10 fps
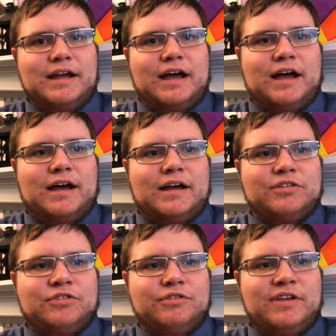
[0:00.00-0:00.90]
uh,
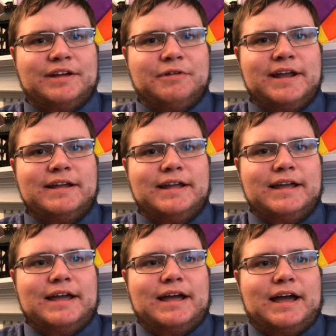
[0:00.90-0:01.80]
suicide rate,
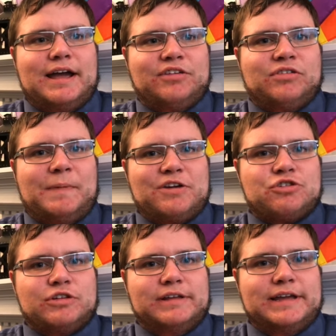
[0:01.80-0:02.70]

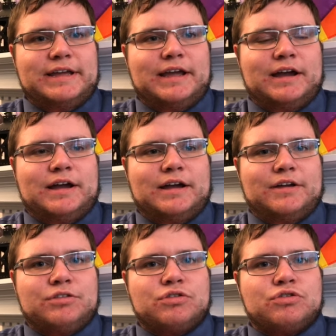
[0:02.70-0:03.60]
especially
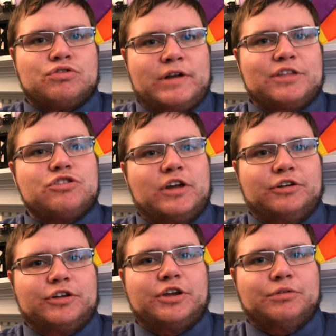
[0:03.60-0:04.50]
uh,
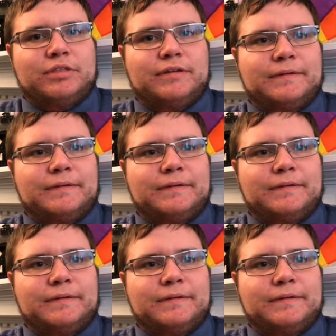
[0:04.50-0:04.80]
transgender youth.